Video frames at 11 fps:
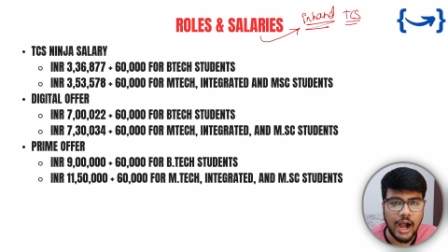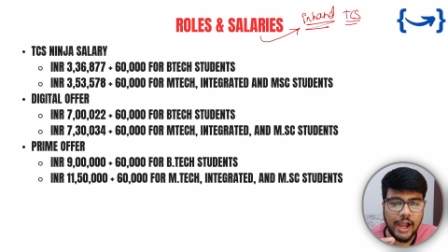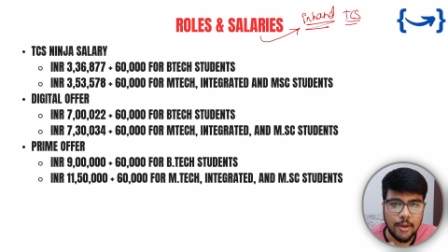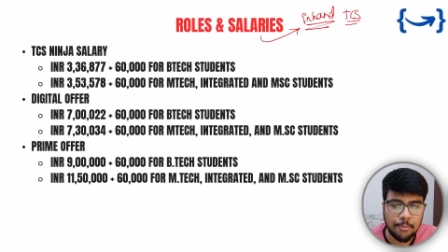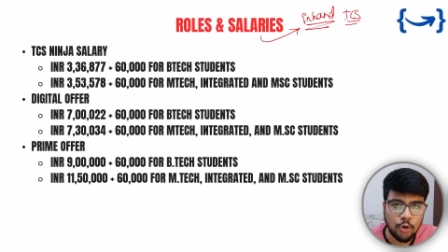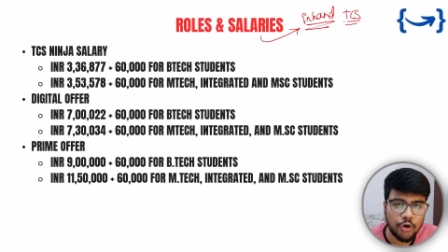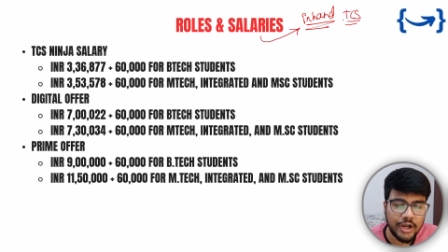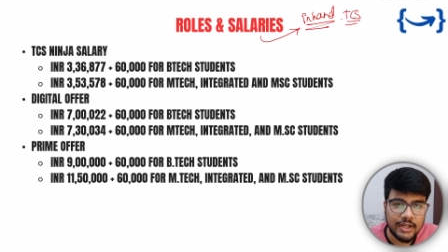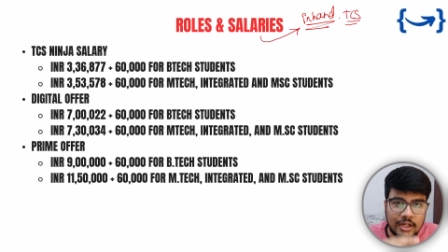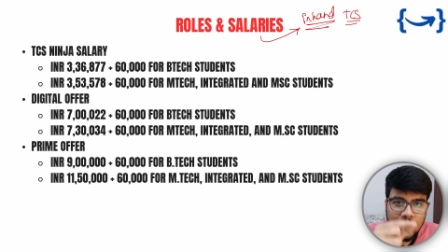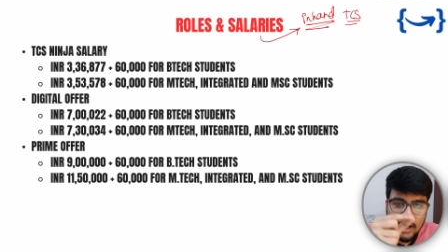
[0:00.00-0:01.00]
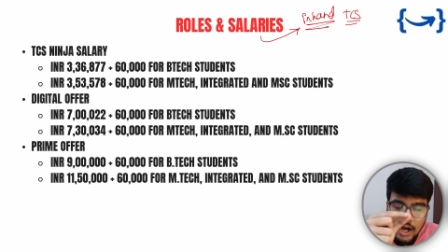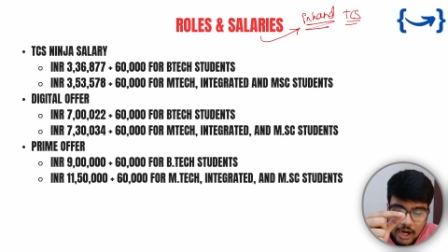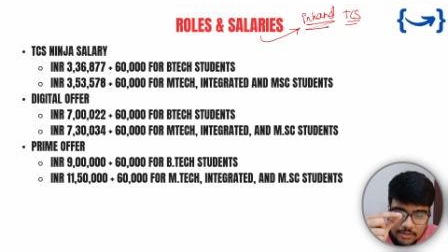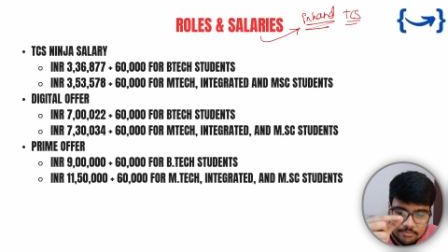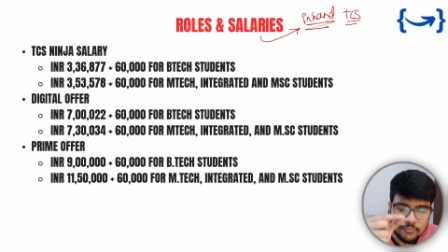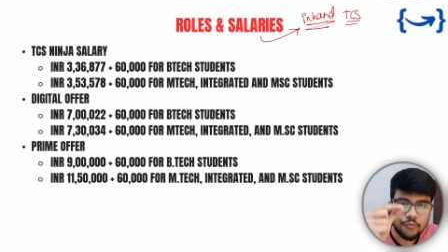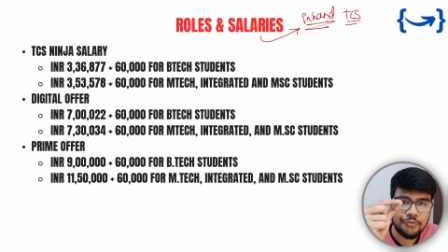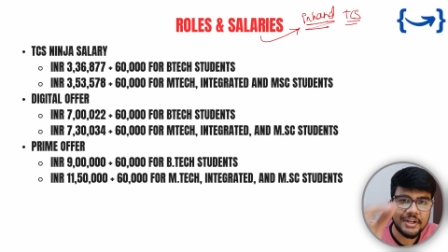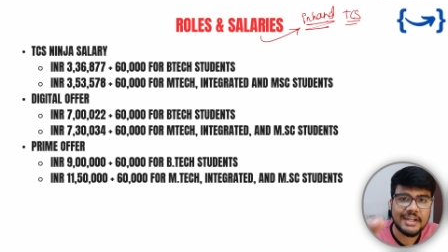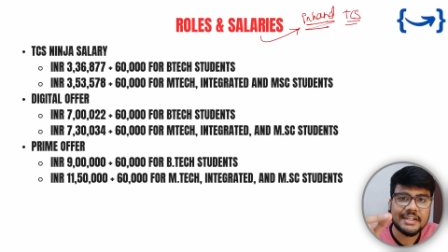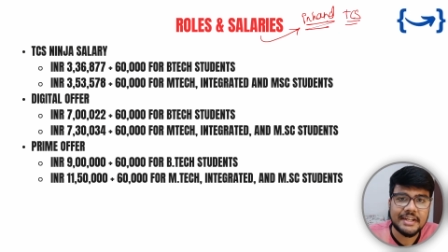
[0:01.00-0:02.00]
I uploaded a
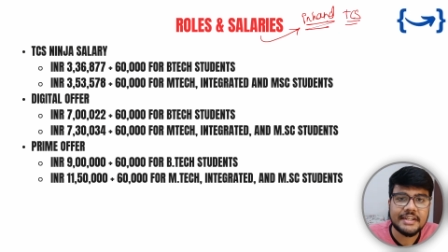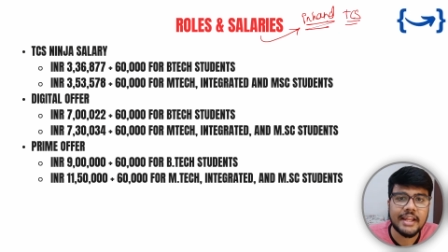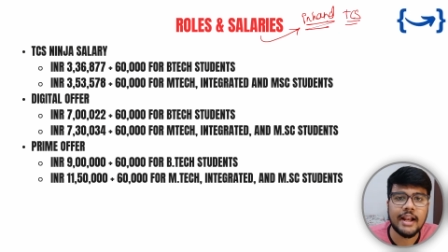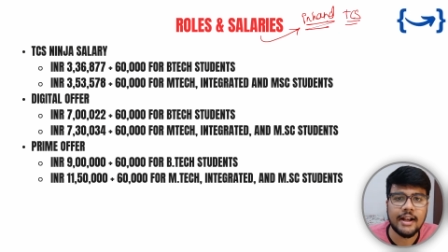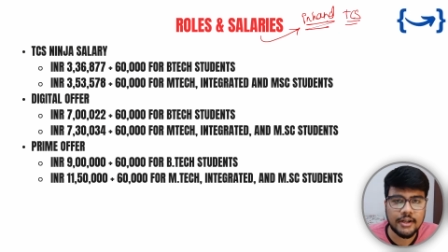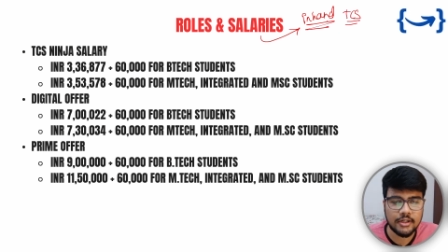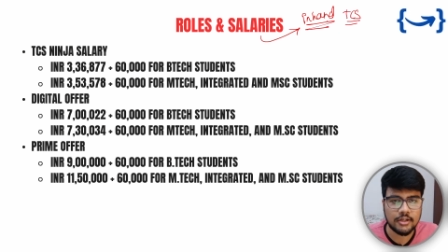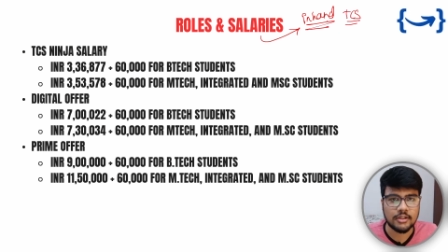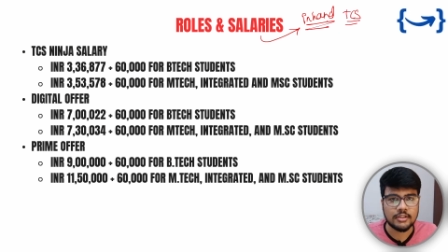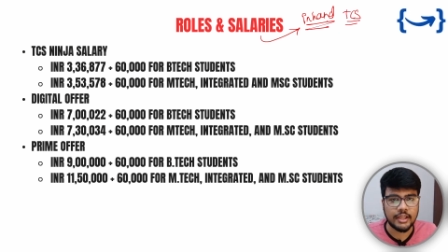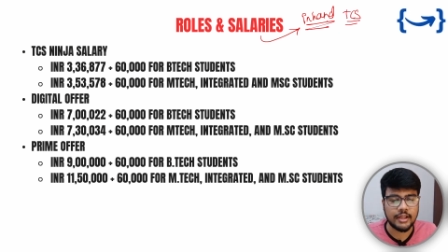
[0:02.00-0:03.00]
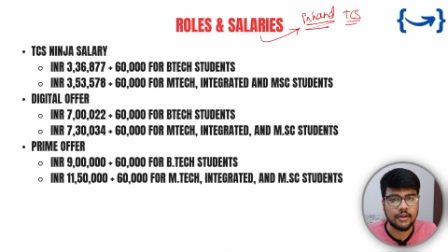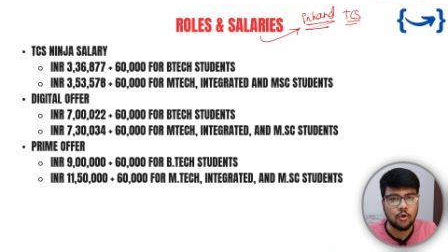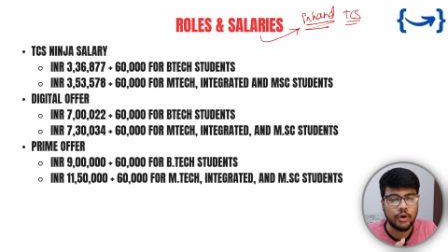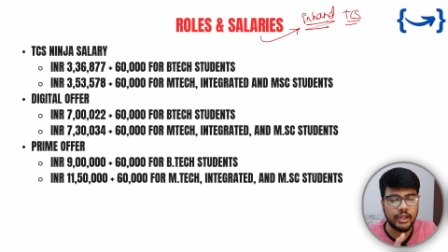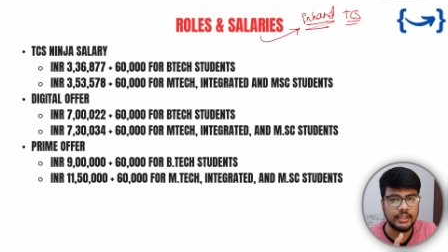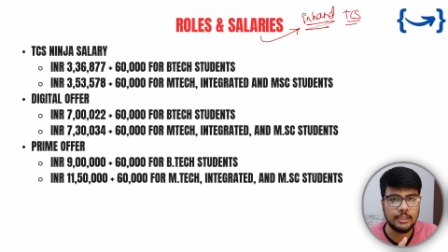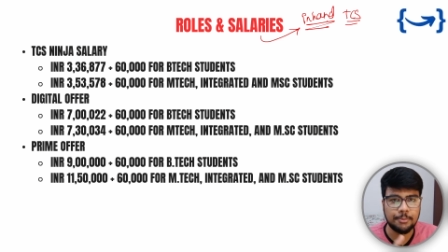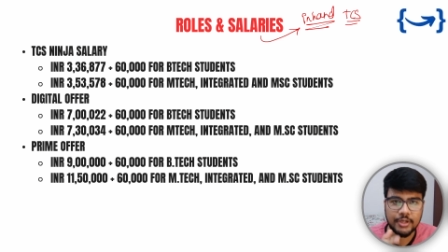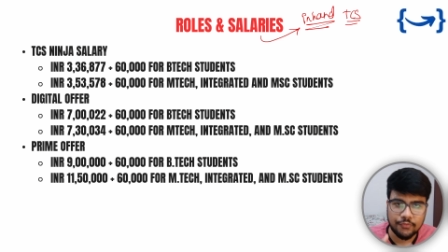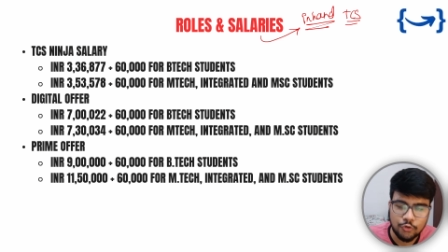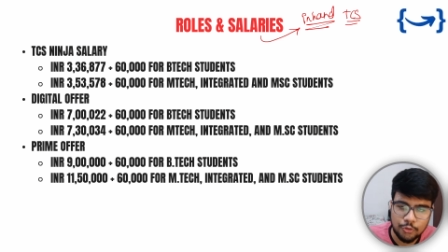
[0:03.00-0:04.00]
very detailed thing. Okay,
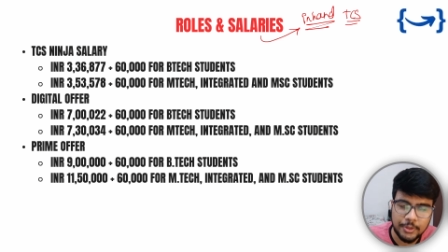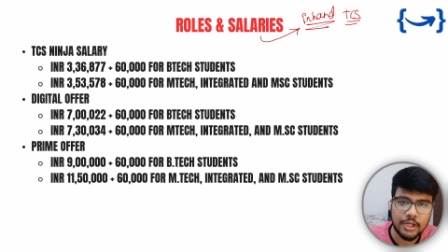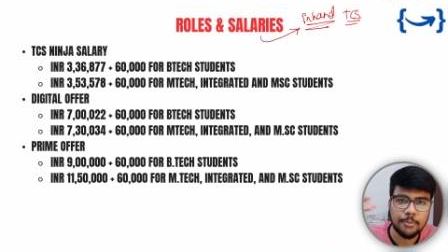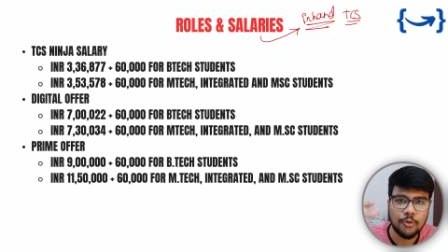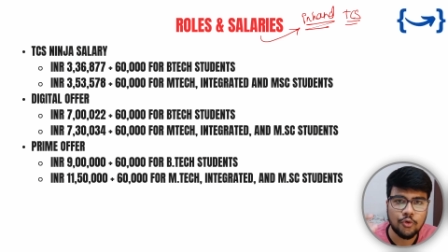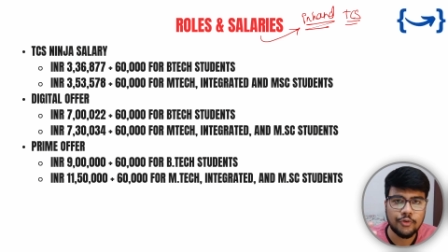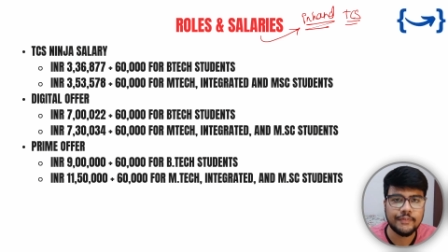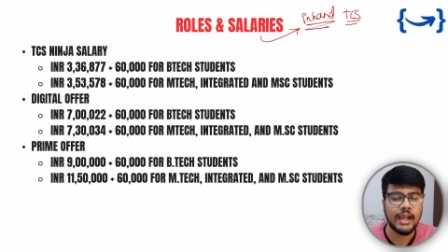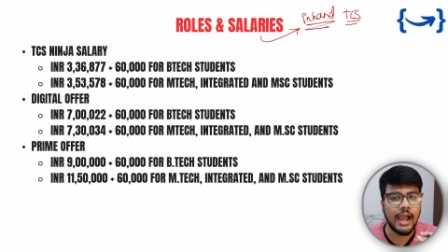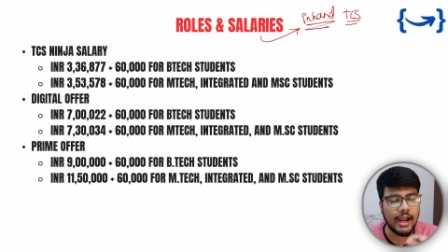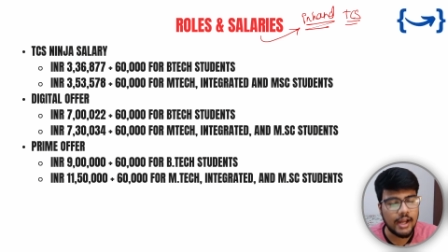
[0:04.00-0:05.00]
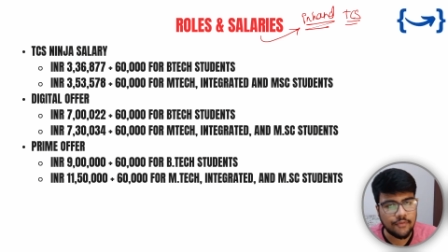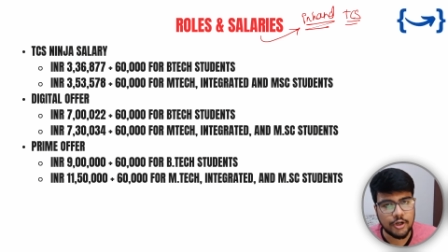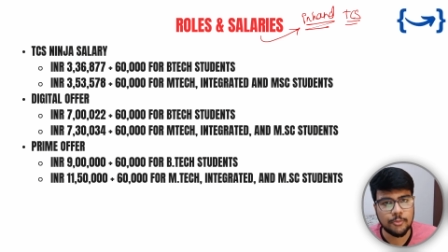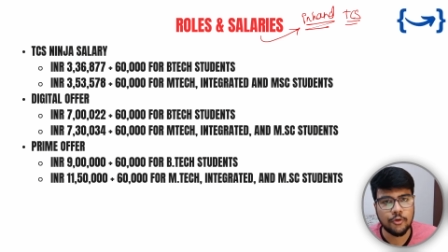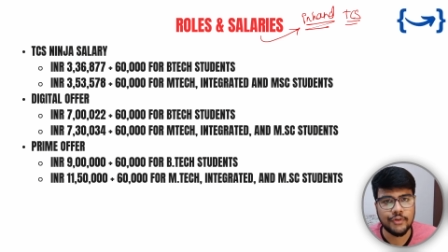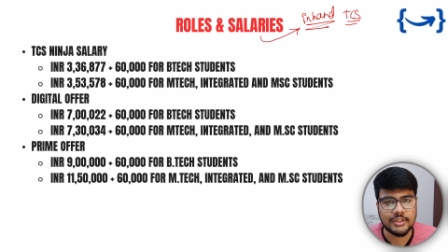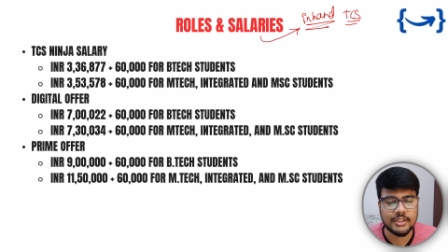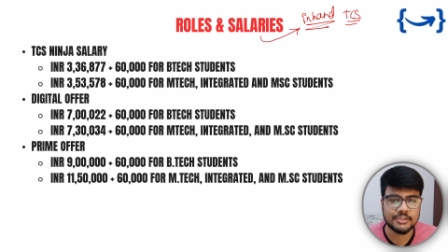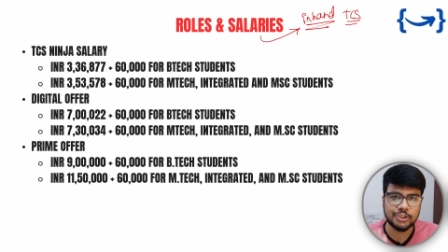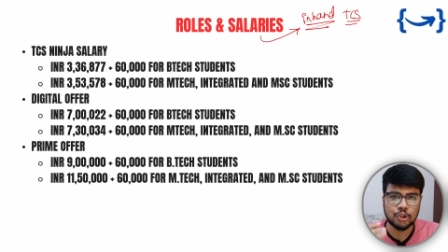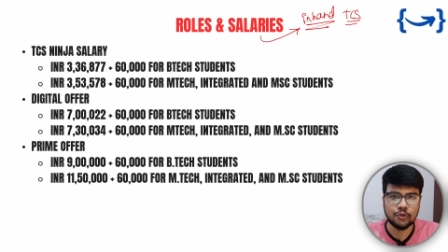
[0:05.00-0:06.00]
EPF would be removed, and after removing
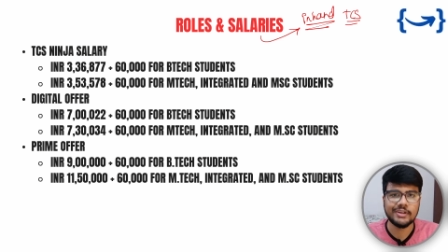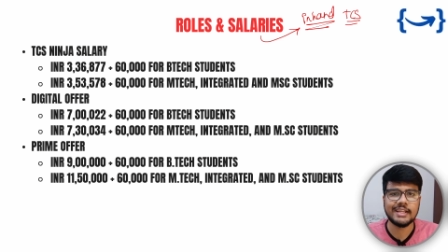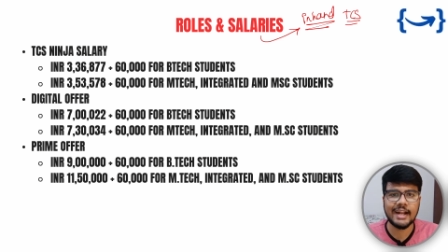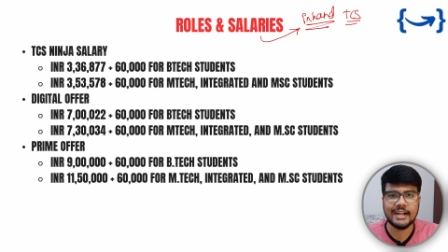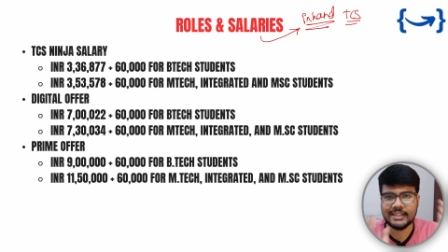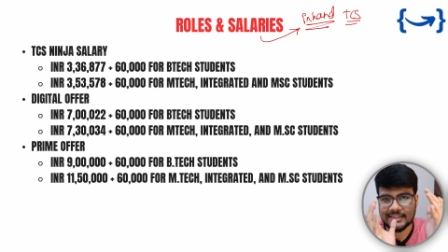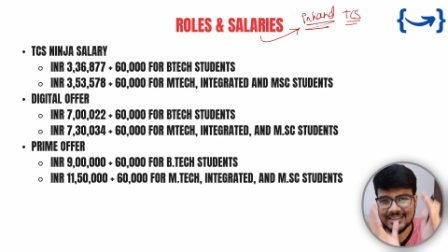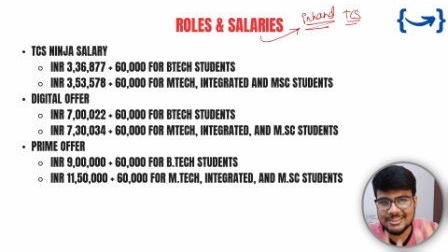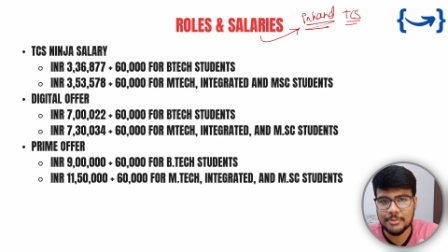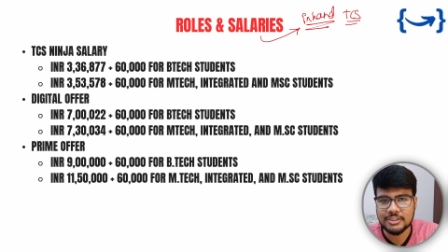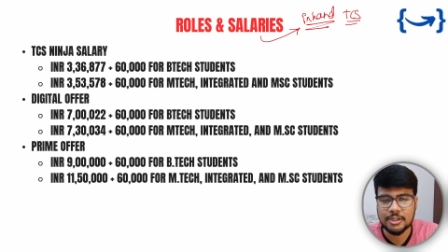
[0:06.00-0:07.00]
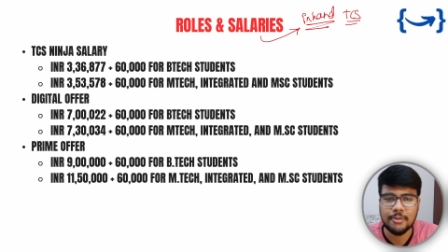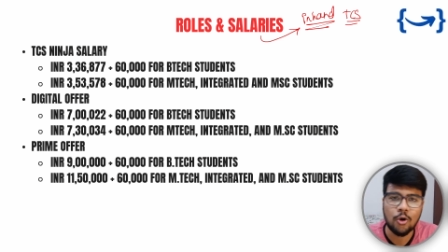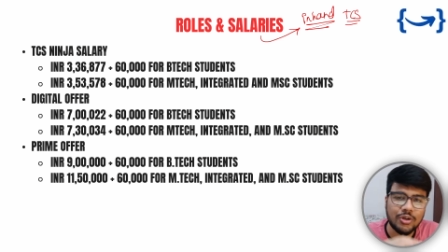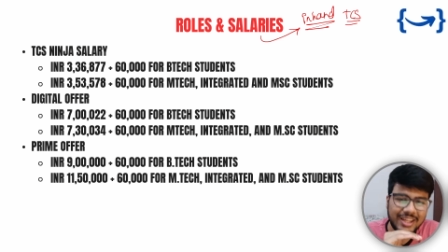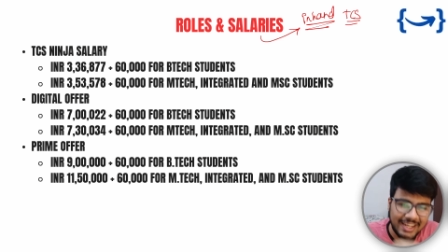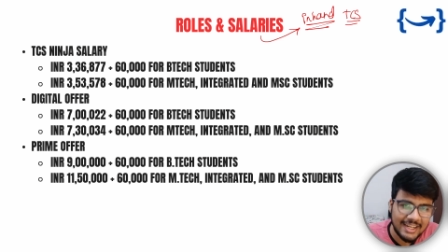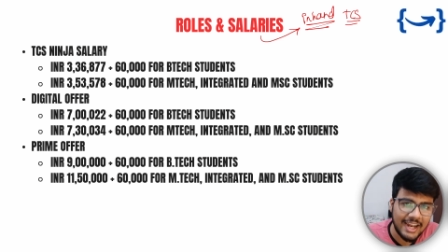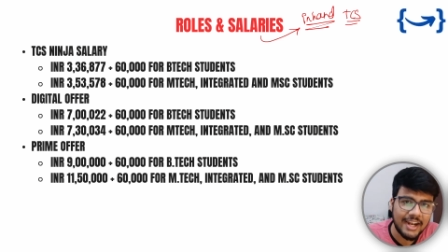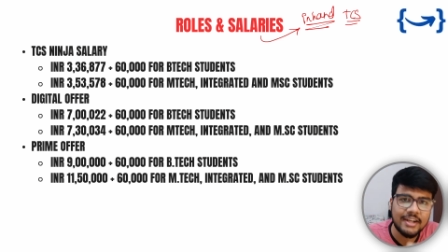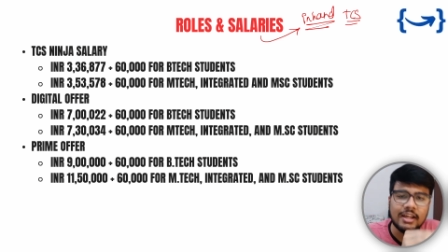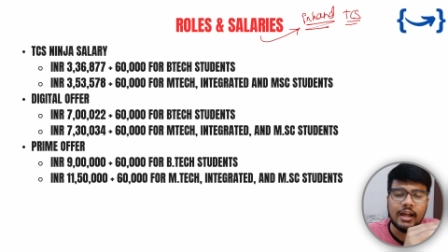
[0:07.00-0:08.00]
this, you will get this much amount in
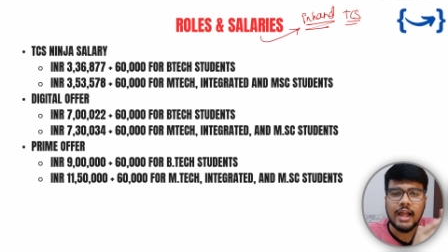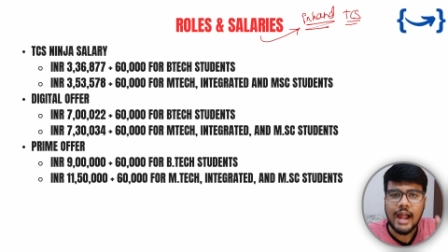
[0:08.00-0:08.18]
hand